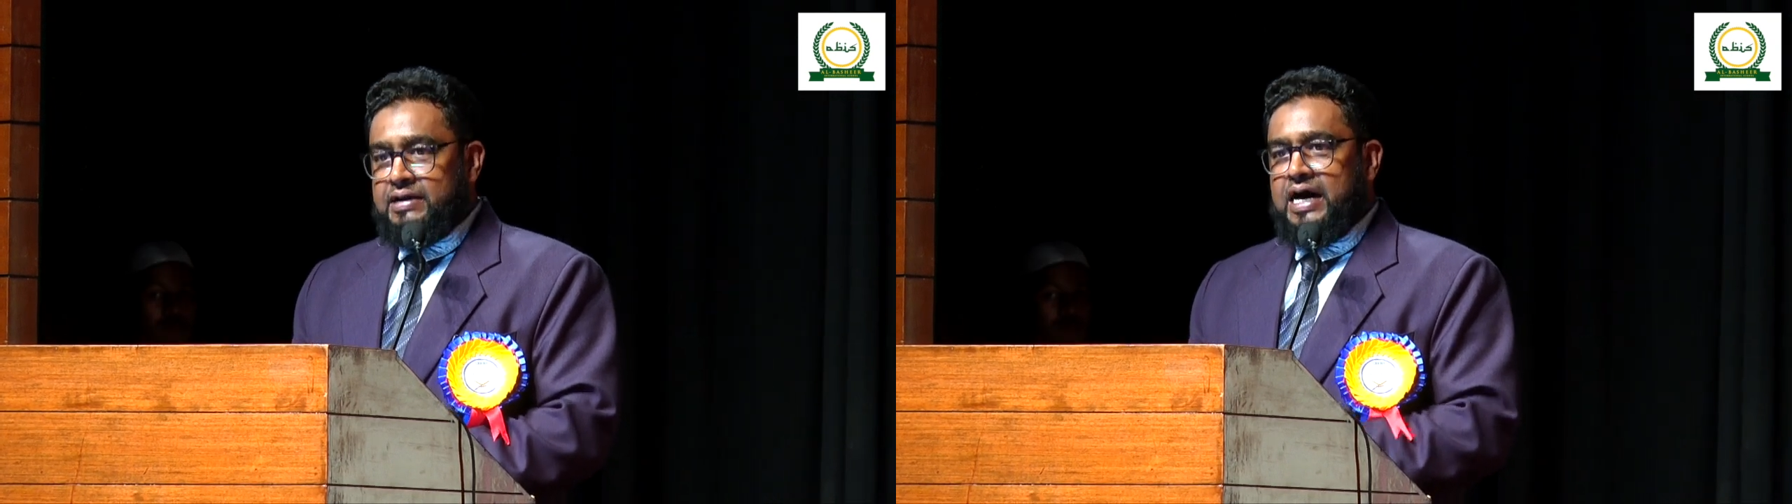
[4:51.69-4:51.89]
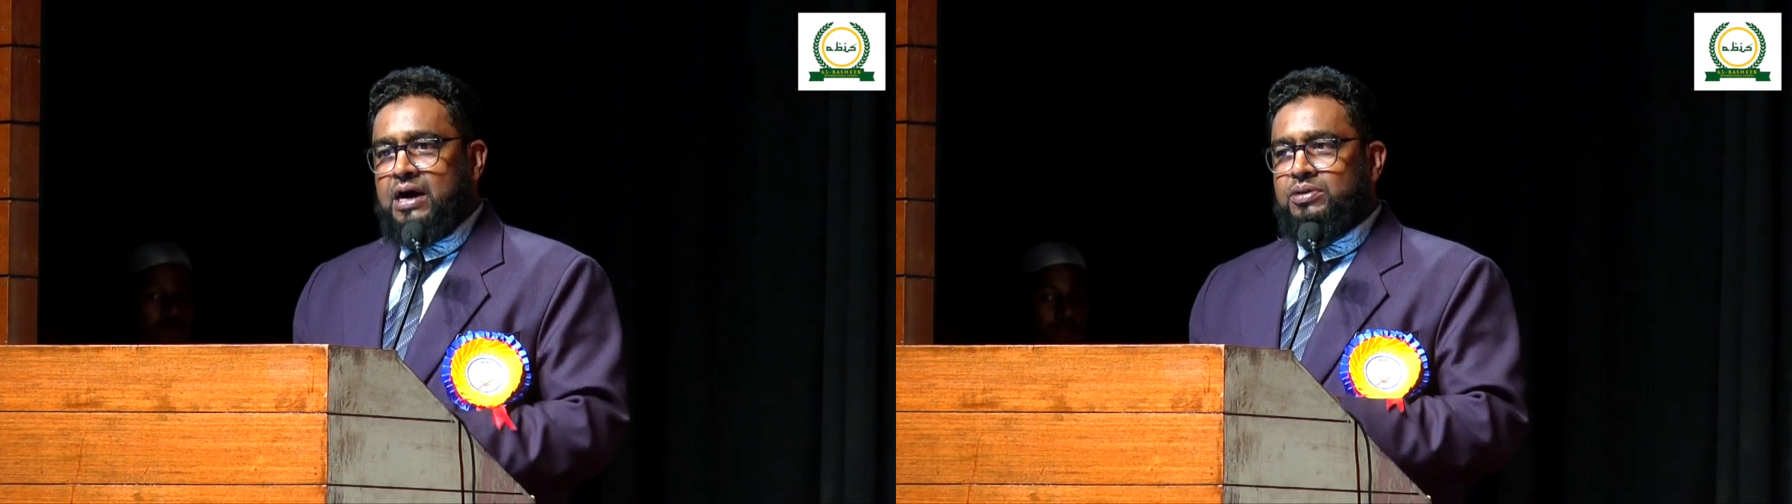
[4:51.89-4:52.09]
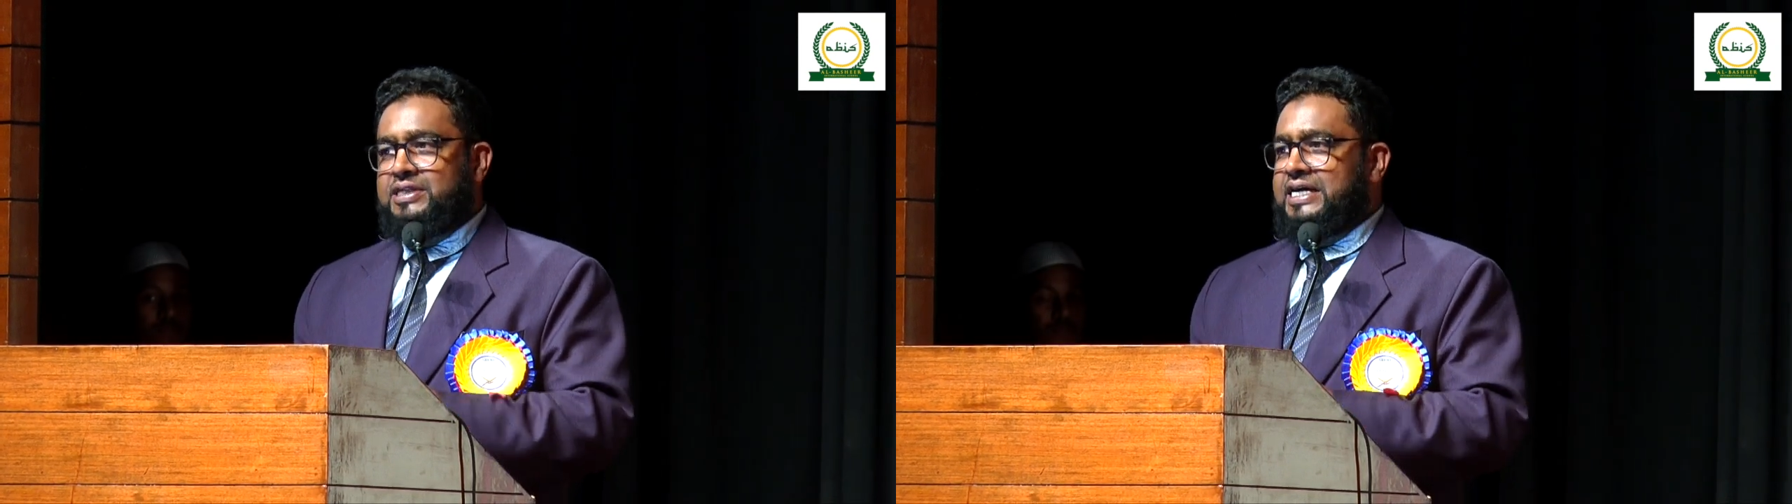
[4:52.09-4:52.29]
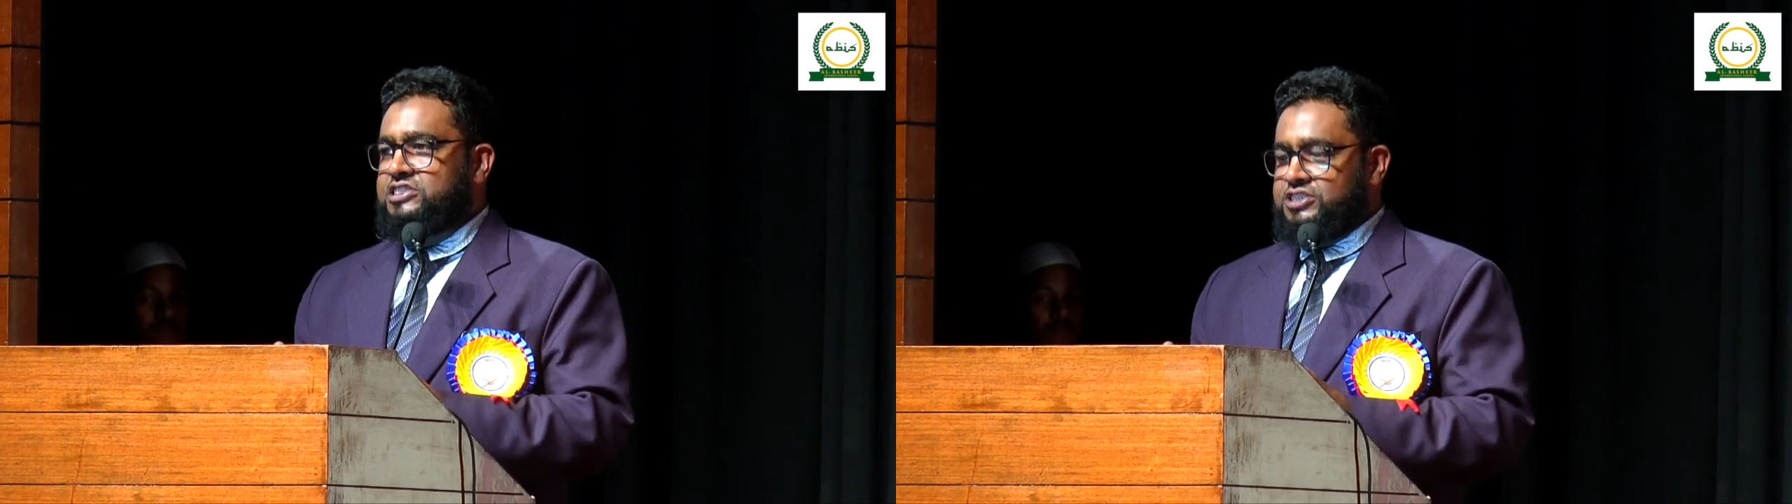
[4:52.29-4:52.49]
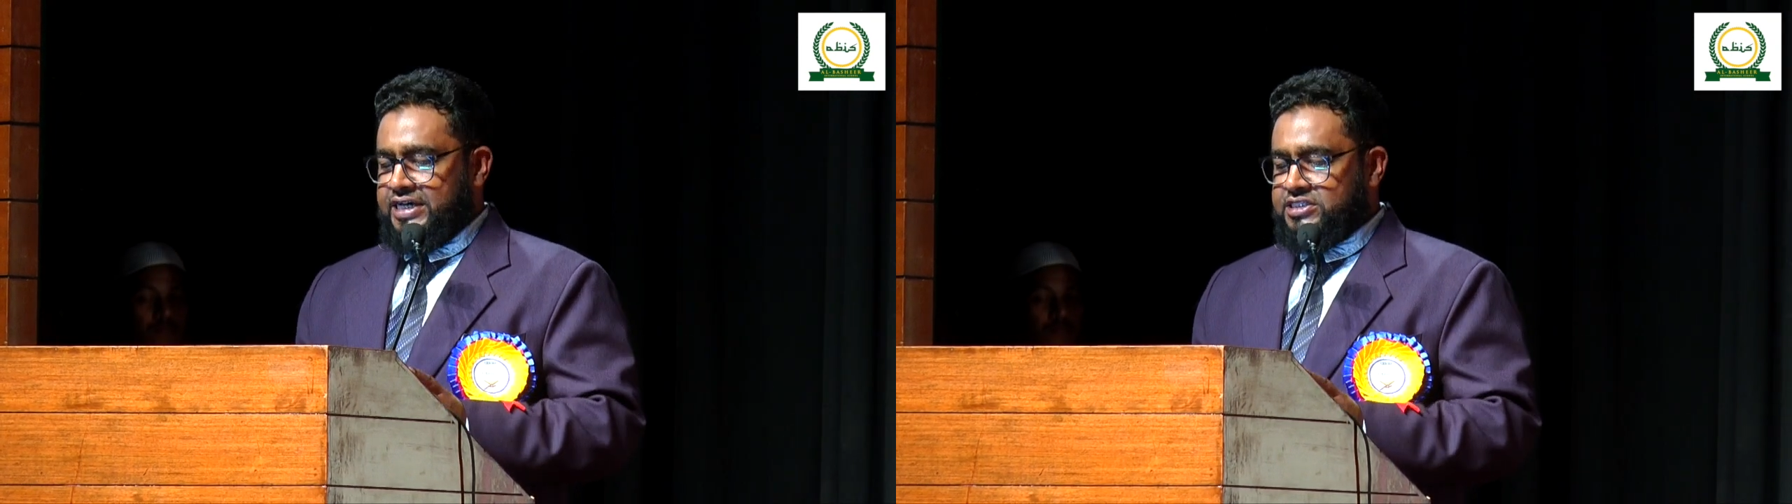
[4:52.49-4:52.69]
Now, how will that
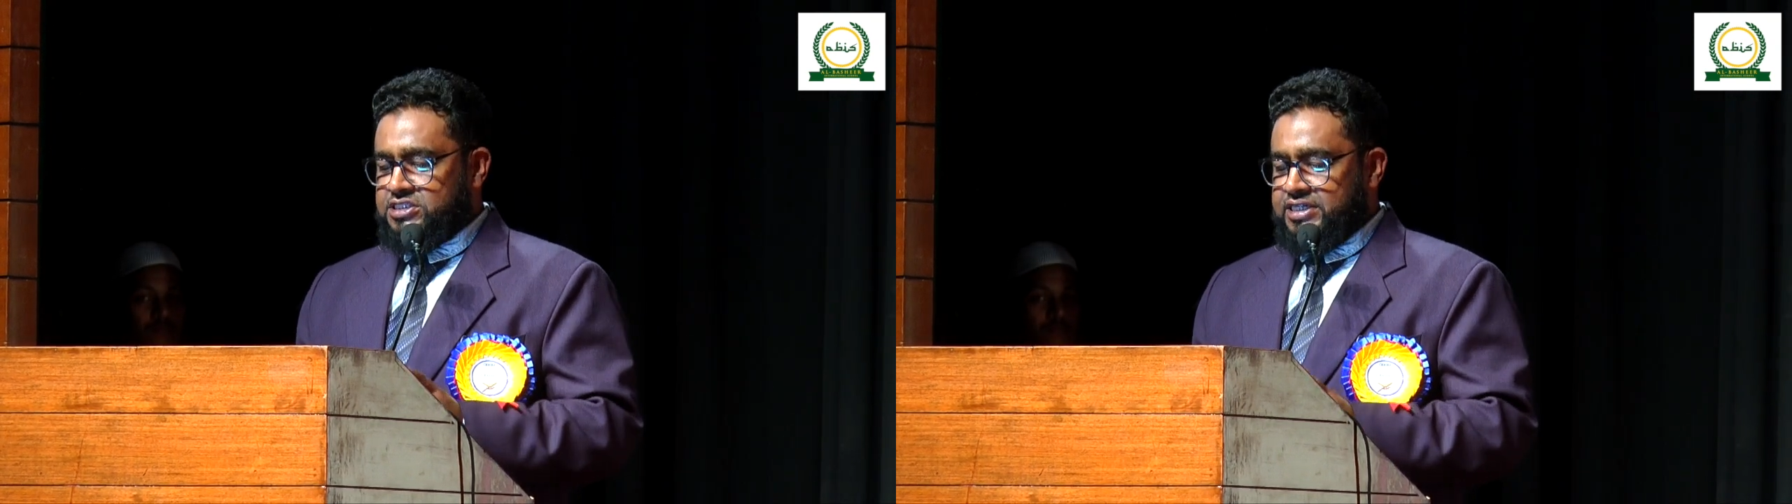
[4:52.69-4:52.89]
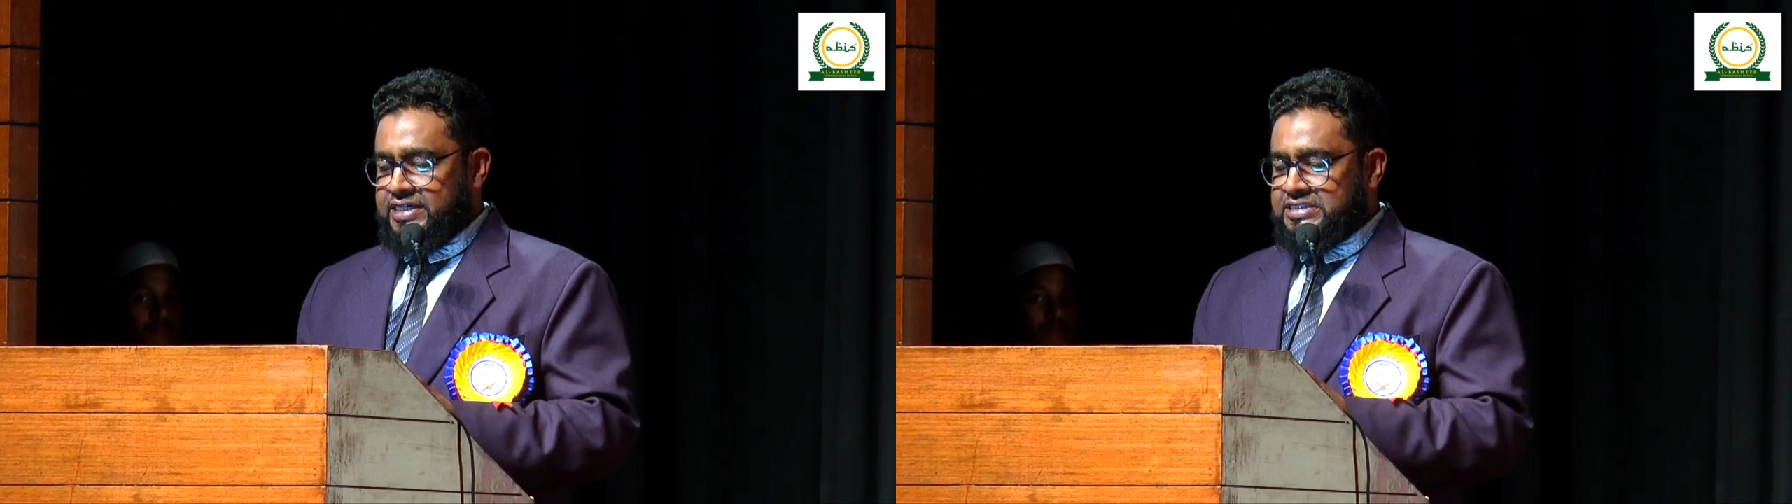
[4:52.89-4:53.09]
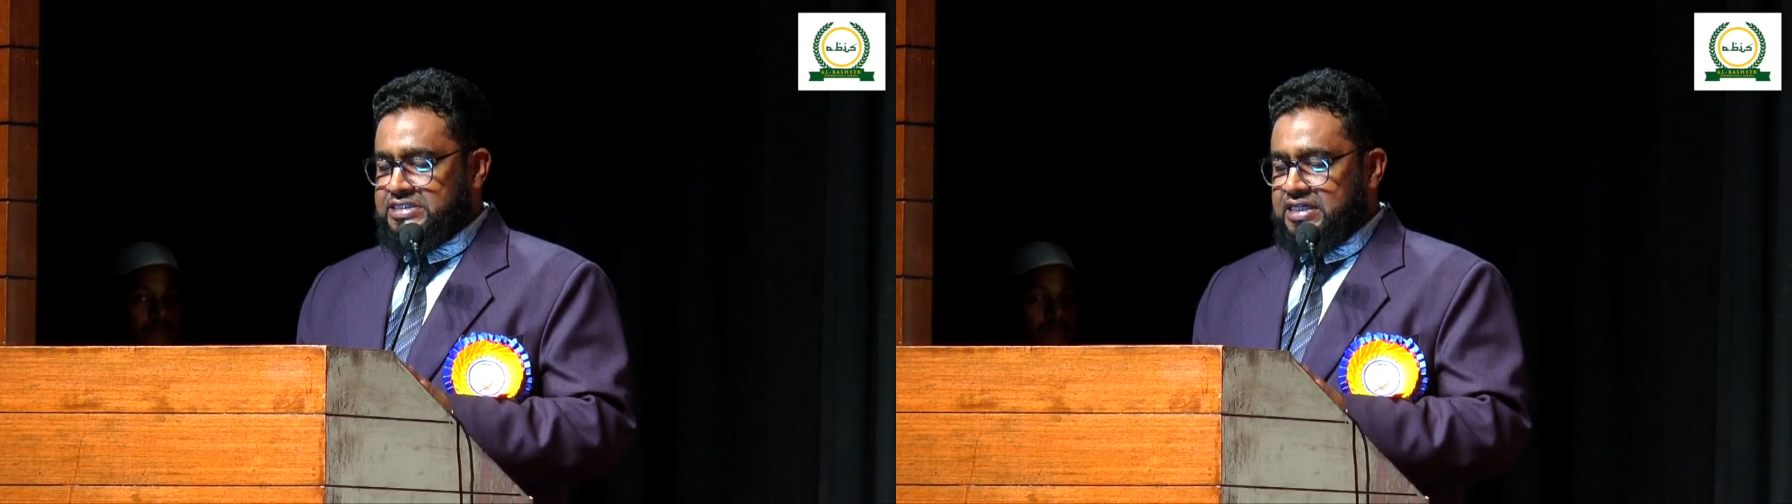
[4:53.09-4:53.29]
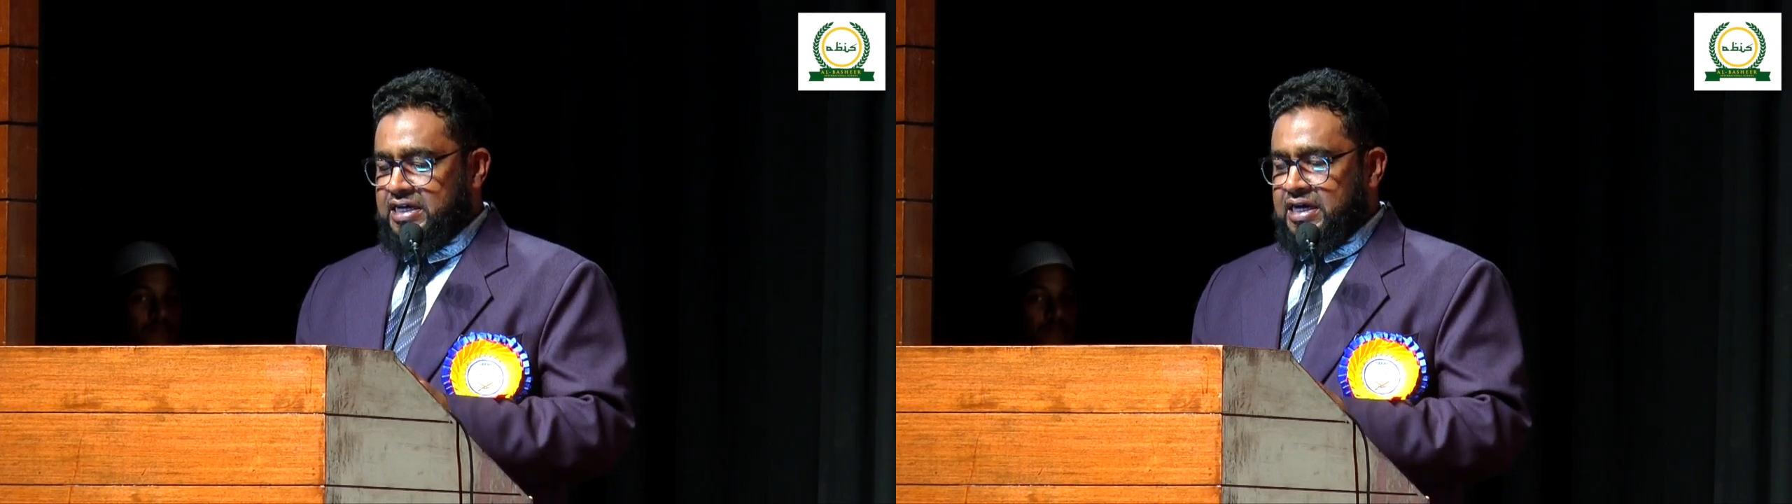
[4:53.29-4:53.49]
change things?